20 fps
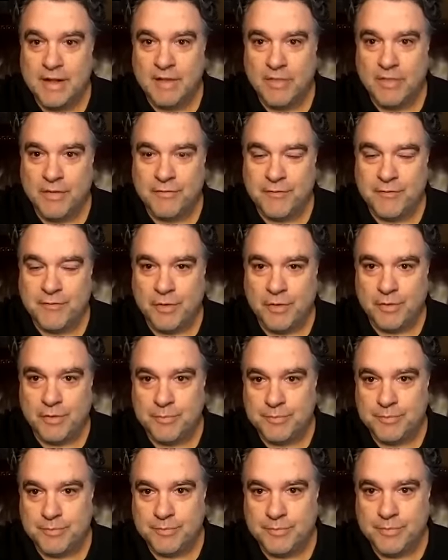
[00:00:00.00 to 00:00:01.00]
the
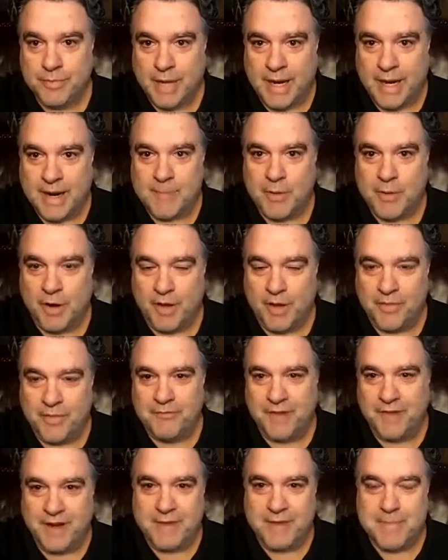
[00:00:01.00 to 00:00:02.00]
full hammer on the
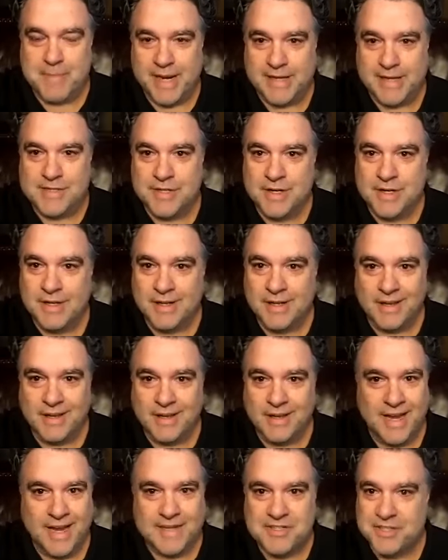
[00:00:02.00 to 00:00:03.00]
fan base.
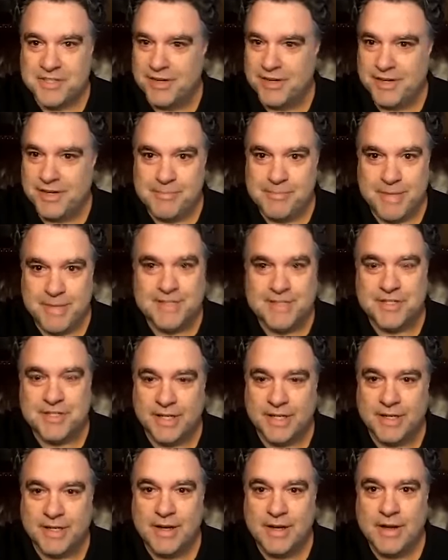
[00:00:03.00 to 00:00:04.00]
Last year, you missed
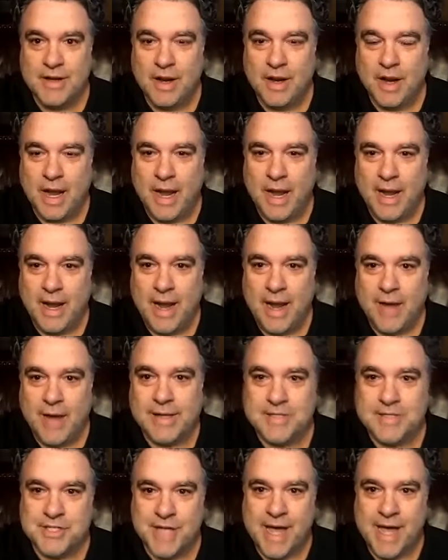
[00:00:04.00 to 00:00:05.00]
it. How
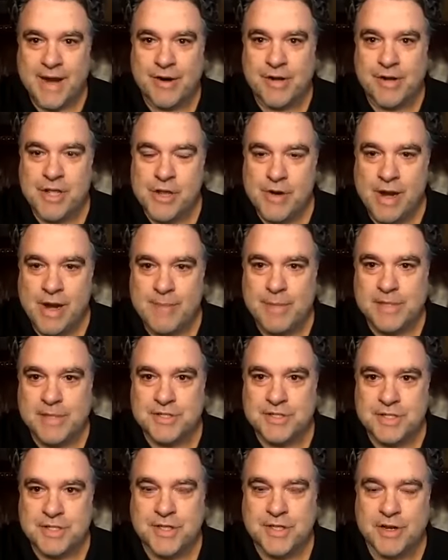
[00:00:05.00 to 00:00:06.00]
excited are you? How much
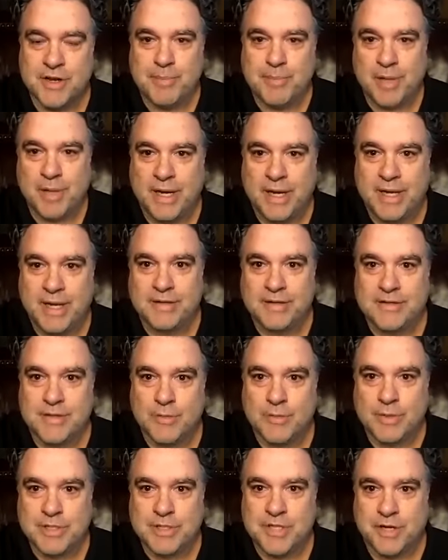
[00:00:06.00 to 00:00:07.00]
is this going to play into
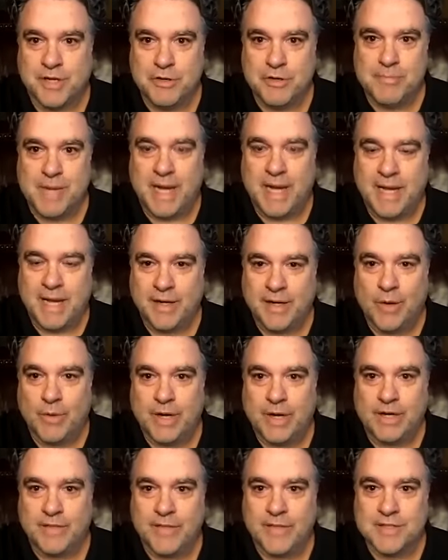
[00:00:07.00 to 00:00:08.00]
what's on your mind
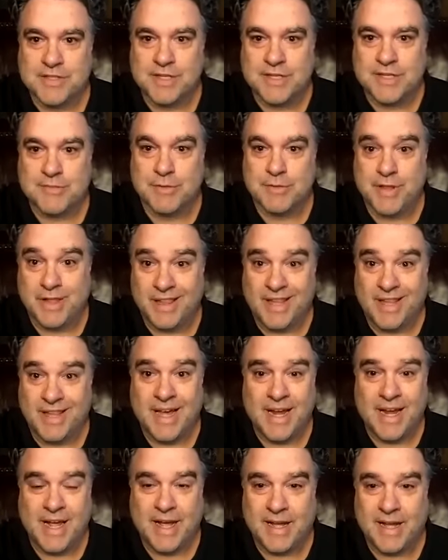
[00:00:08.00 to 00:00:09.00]
going into this season with a
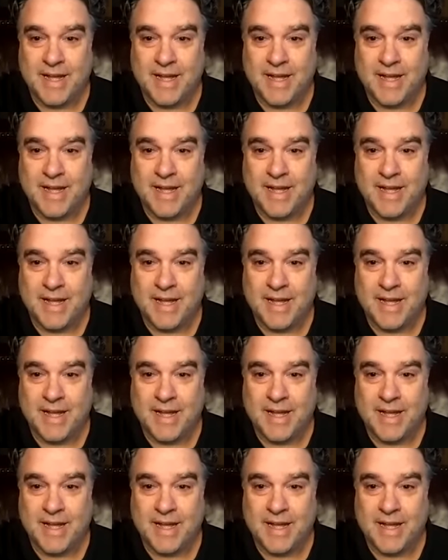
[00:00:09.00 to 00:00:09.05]
lot of high